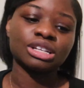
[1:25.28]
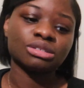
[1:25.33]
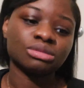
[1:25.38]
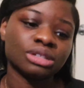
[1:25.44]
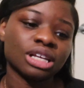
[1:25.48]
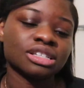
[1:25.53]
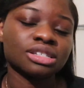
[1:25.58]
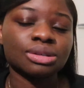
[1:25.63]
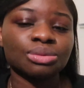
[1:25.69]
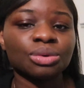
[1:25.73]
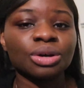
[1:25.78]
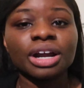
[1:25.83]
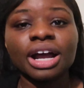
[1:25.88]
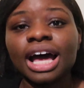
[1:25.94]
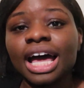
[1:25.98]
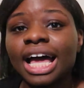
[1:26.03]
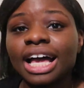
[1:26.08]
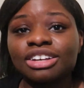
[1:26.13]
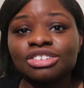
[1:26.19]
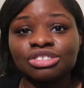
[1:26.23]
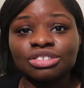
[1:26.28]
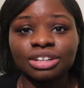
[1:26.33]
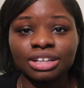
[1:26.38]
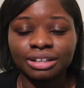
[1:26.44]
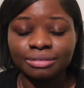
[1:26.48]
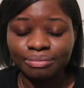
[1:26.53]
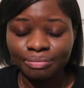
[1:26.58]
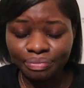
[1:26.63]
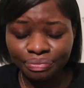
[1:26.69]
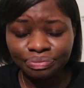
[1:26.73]
That's, that's the where I
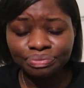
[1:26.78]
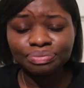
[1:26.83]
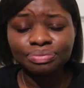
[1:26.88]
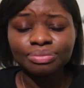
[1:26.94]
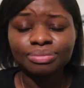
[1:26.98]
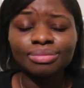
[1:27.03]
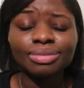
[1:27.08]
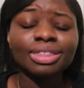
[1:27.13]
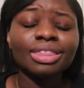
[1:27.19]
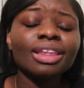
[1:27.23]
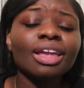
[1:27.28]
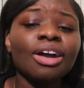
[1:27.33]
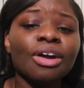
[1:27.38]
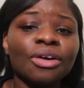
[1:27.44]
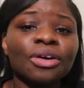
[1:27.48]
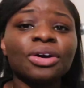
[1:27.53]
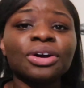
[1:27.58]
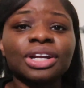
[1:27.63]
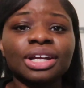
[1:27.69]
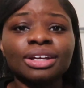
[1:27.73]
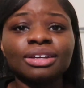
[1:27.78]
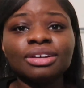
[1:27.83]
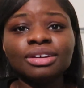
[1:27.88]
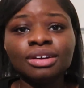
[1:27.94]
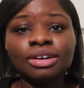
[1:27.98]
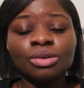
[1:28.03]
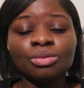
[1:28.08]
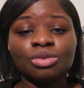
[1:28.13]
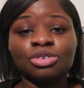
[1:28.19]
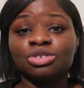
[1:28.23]
actually heard it
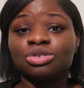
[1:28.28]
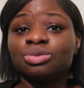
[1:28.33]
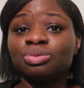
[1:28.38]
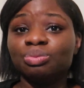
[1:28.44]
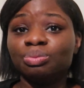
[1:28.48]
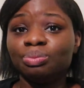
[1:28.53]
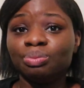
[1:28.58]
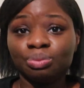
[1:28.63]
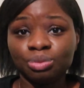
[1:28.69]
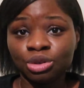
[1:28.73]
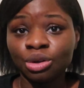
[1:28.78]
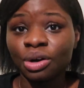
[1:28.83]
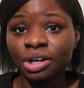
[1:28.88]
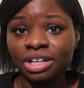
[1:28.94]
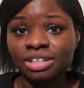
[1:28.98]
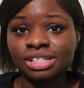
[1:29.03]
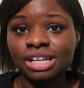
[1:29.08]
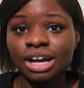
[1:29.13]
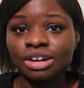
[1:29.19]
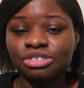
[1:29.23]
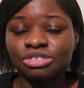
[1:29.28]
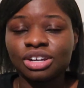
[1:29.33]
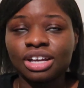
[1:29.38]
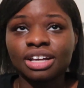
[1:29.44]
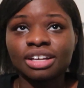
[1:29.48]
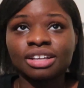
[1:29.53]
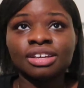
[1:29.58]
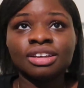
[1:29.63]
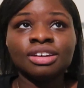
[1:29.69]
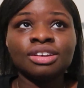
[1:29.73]
was during the sound check.